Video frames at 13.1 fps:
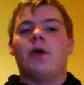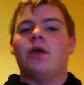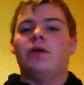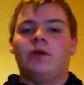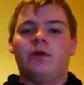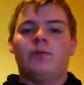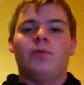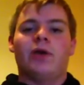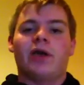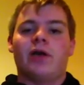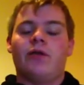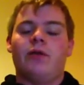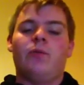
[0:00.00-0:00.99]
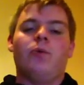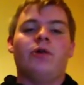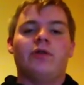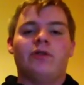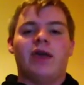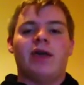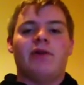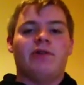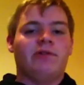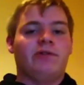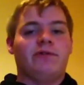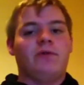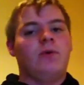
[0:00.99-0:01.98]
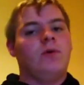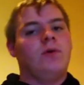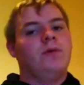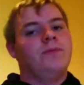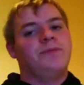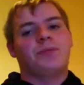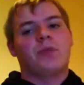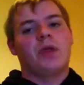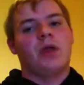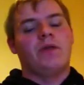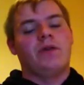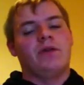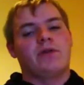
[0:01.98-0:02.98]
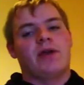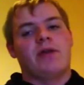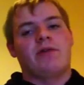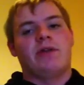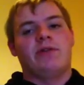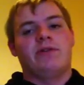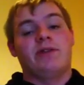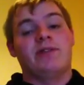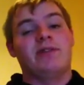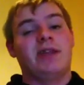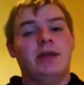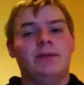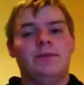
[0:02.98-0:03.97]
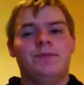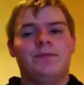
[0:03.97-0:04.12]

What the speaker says: you work out that one of the areas is 4 and the other area is 16.